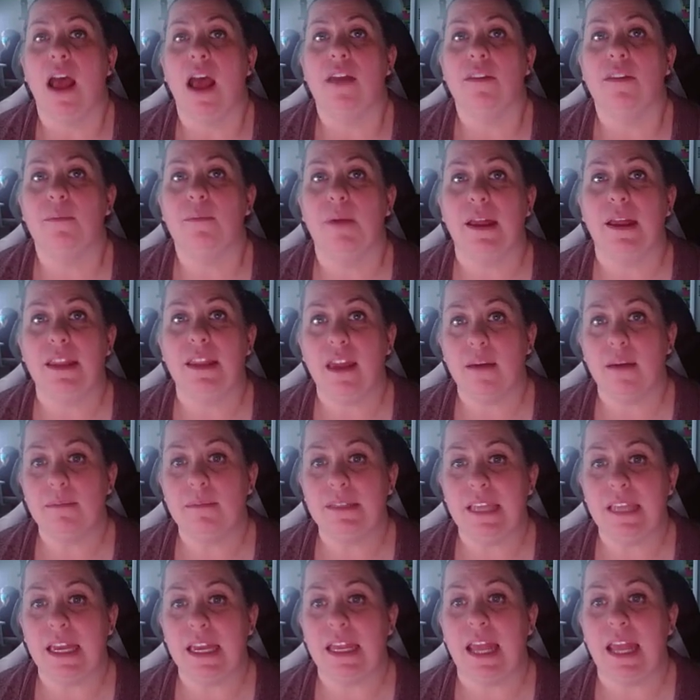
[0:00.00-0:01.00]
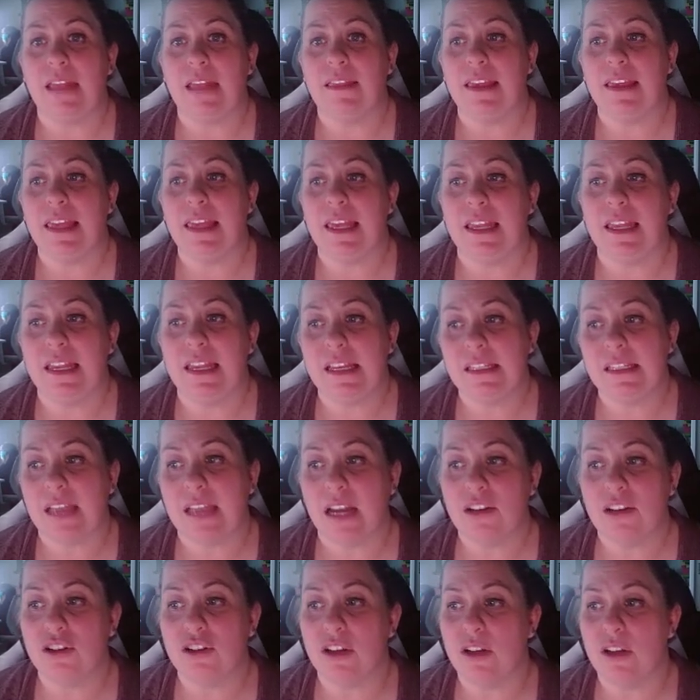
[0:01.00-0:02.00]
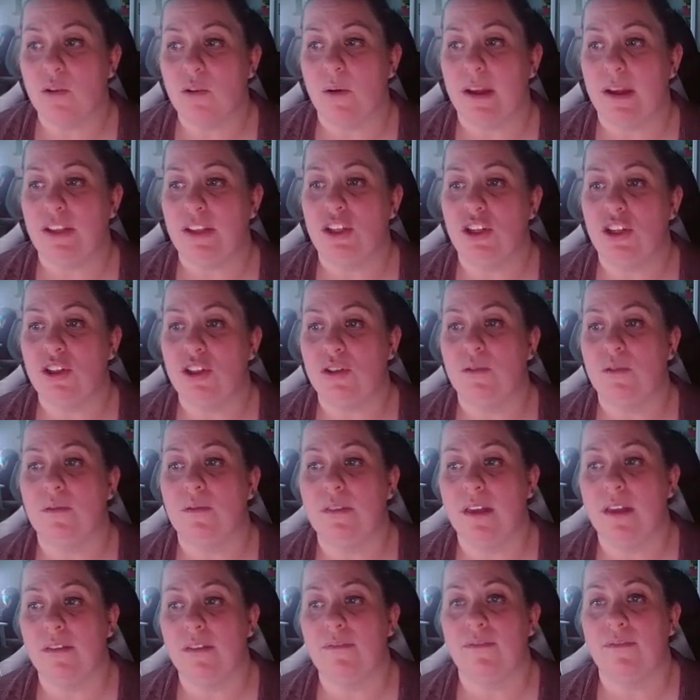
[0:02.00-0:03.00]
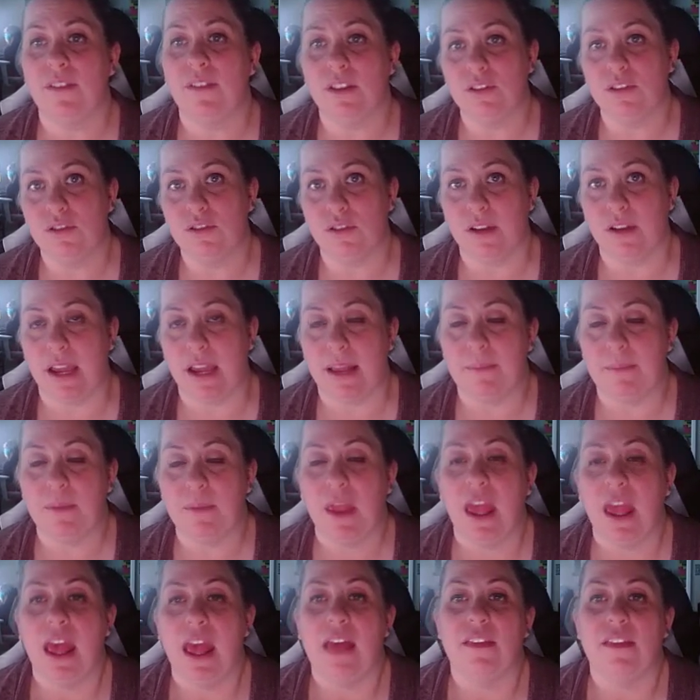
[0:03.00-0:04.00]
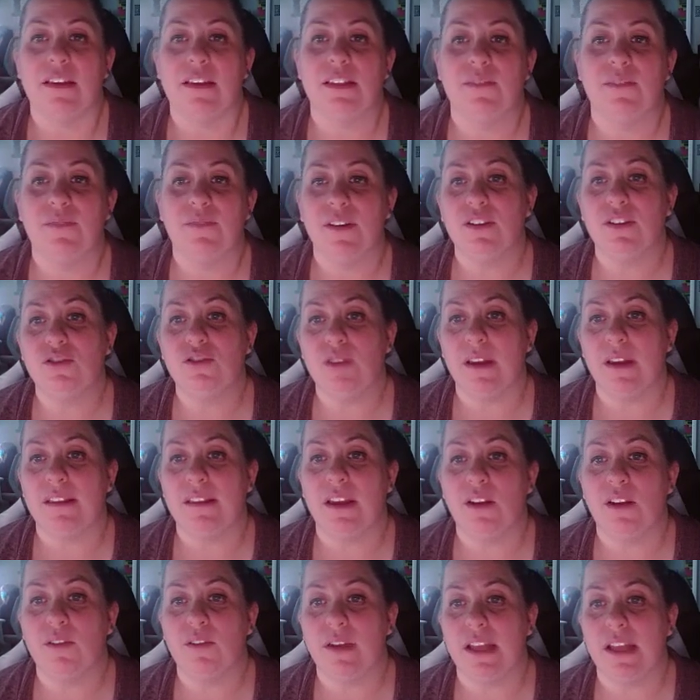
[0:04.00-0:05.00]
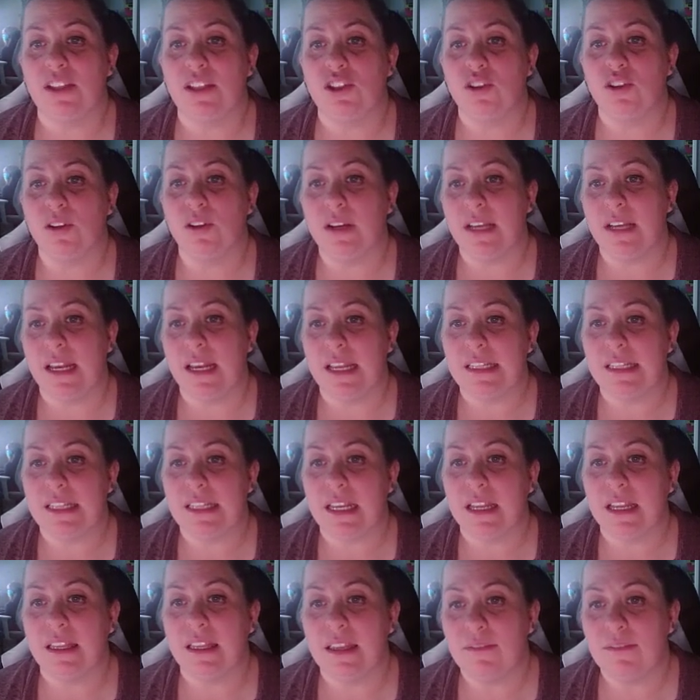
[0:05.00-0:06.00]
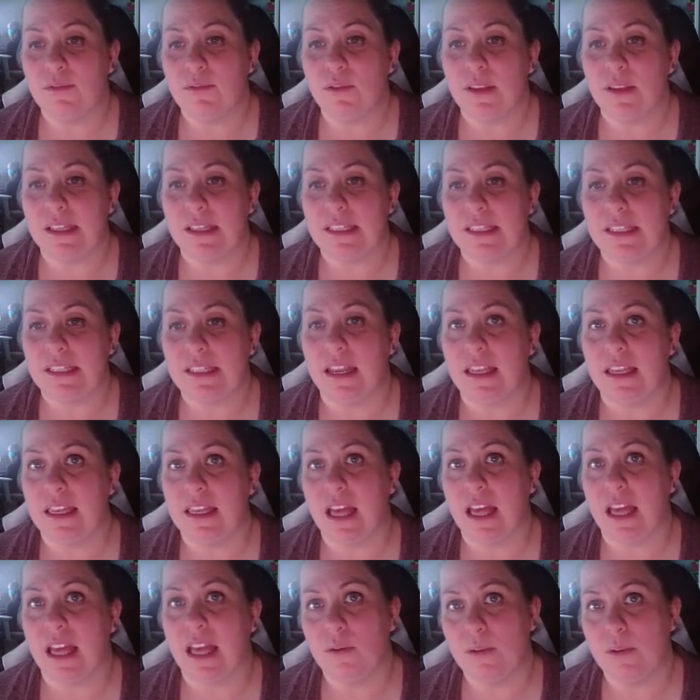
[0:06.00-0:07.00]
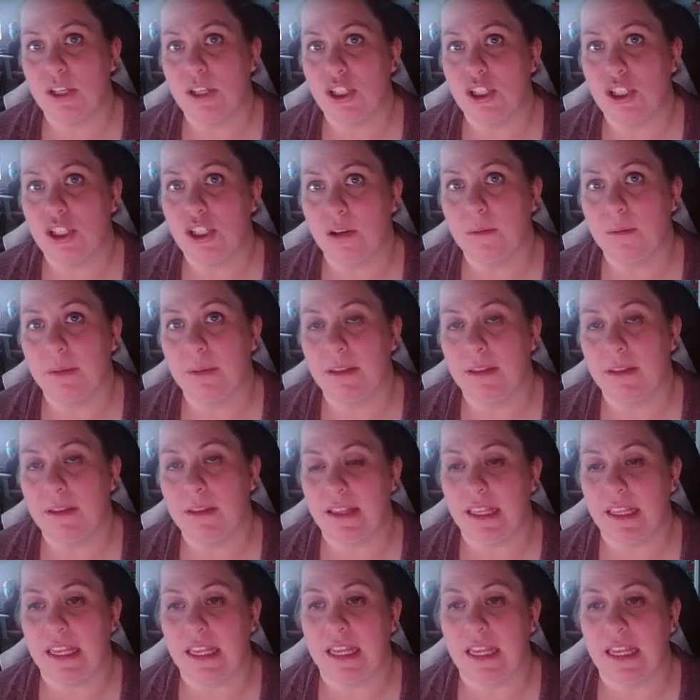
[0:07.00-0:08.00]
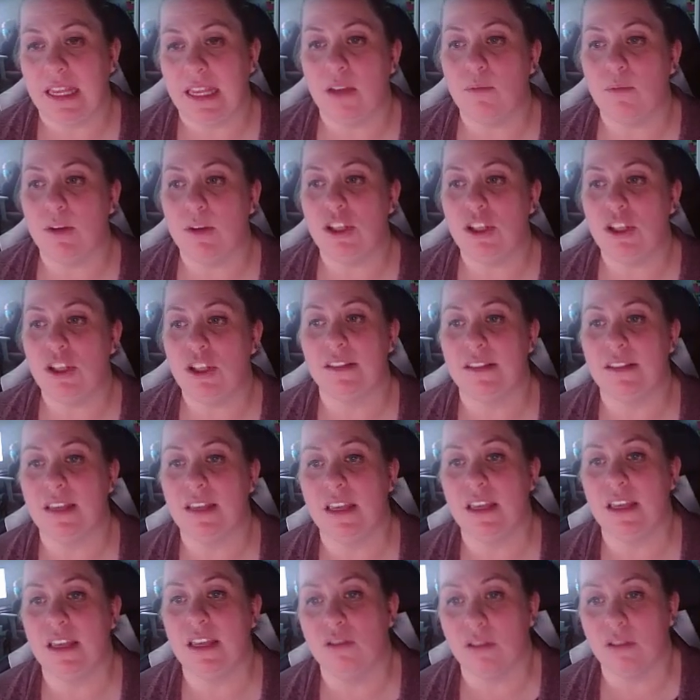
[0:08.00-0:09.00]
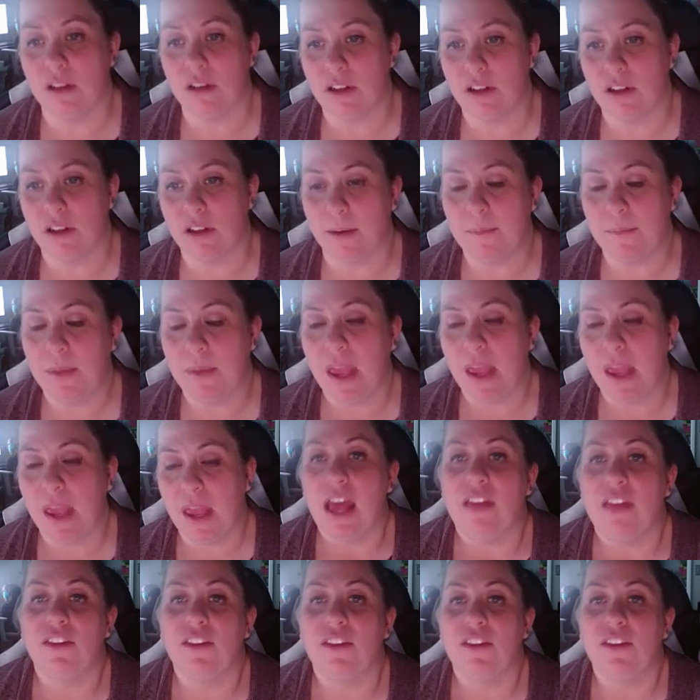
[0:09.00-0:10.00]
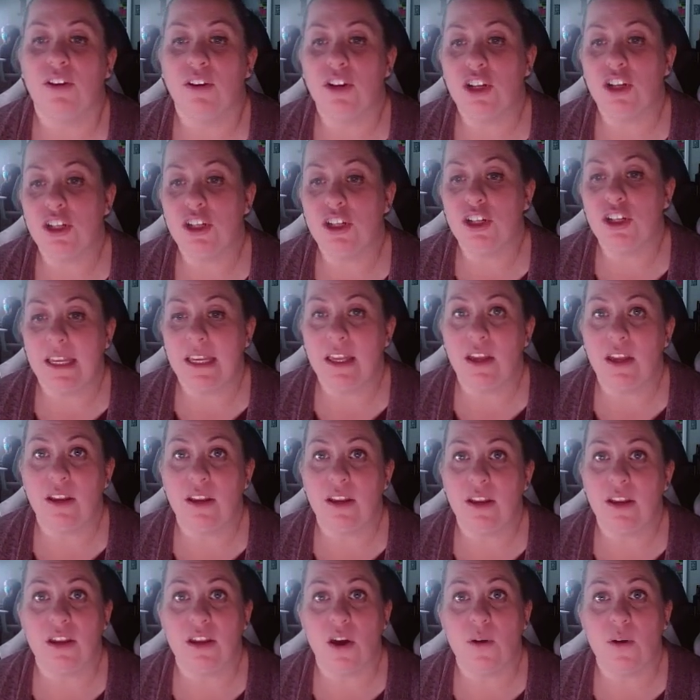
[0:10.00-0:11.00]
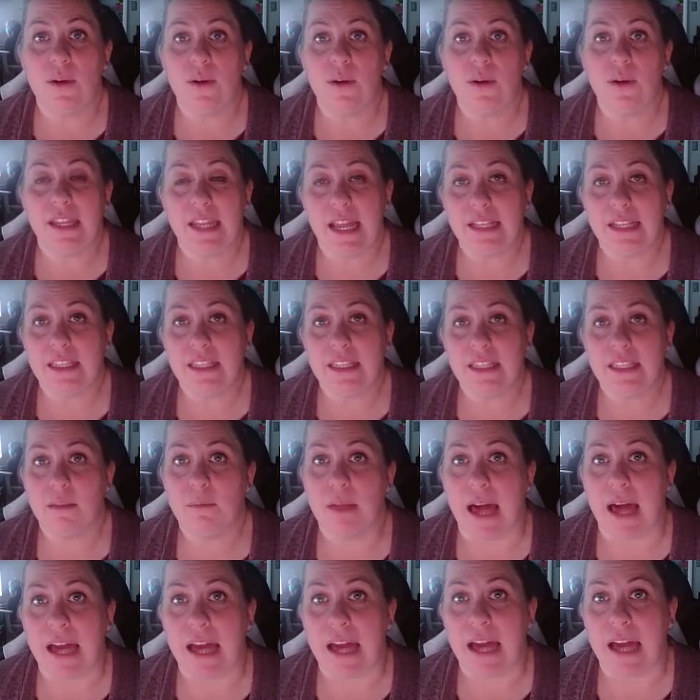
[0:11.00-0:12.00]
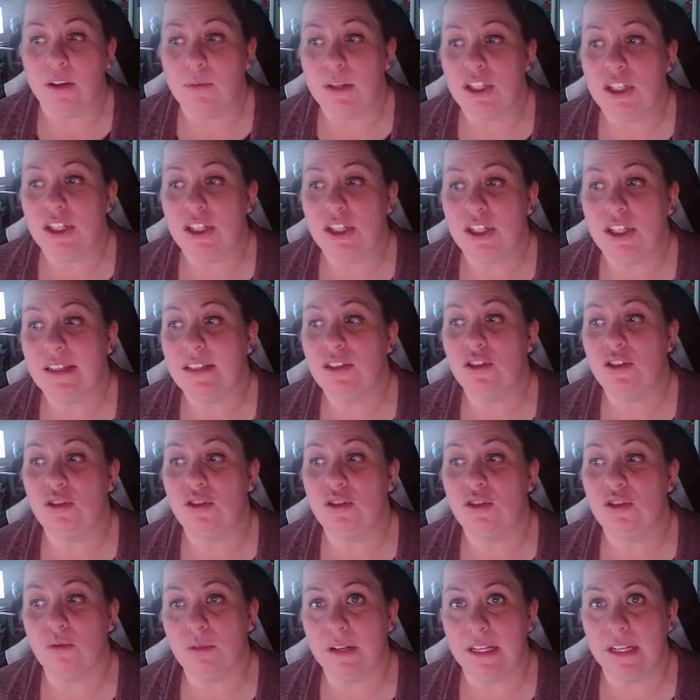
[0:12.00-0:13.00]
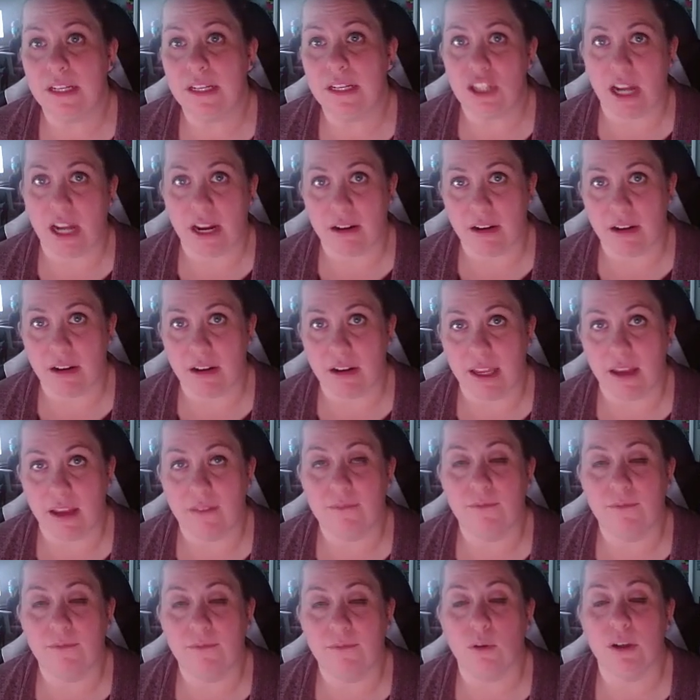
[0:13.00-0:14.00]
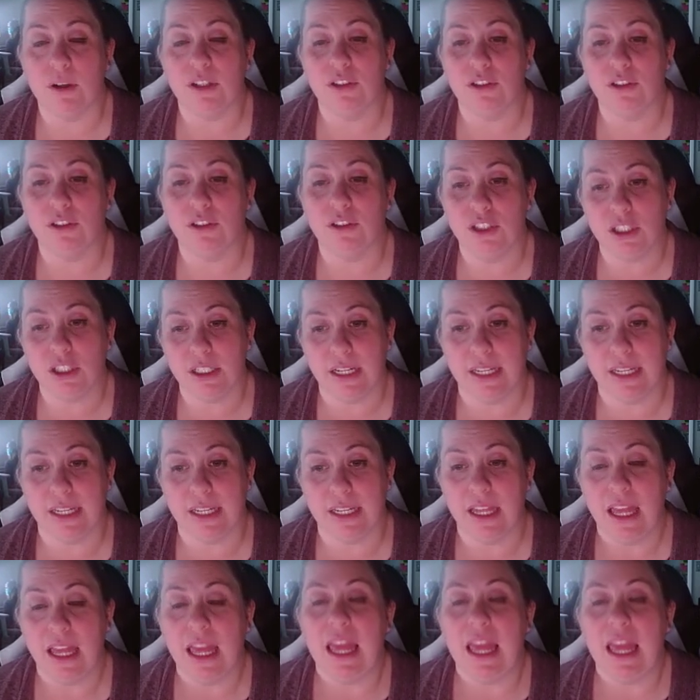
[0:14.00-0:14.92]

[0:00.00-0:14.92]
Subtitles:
The blood comes in, and the kidney is actually going to do the filtering. This filtering then creates urine, and it's going to leave through this kind of yellowish tube leaving the kidney, which is the ureter. The ureters then can go and connect to the bladder, which is a storage area for your urine.